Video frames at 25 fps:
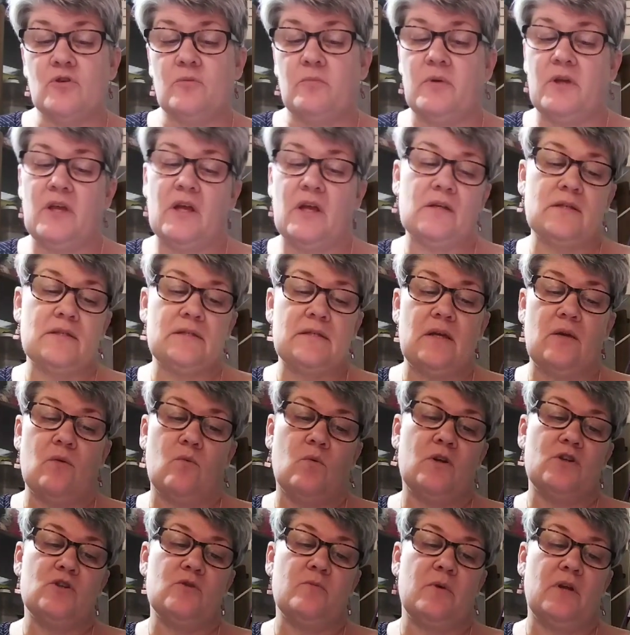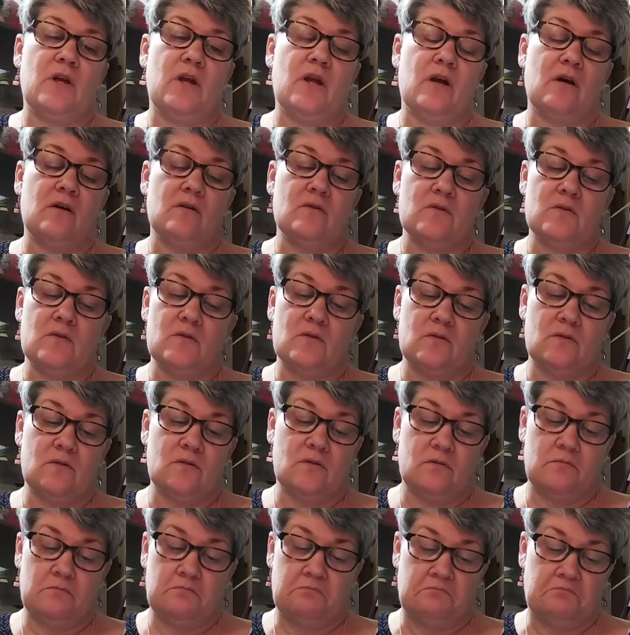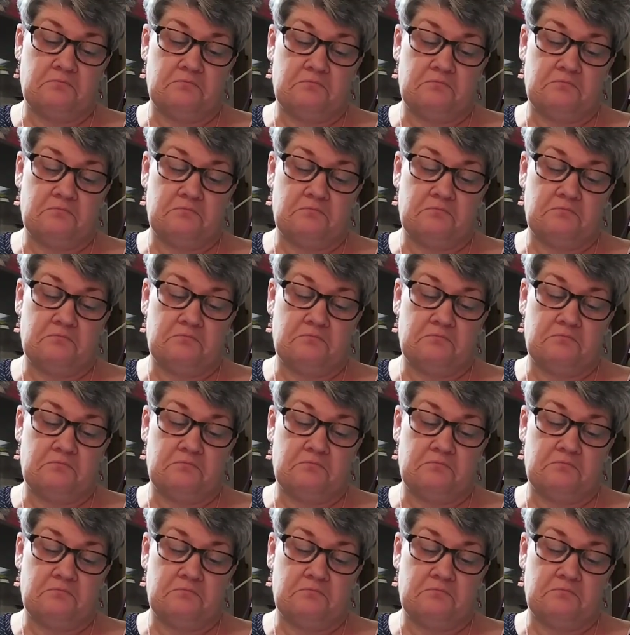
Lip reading: Future PLC Richmond House.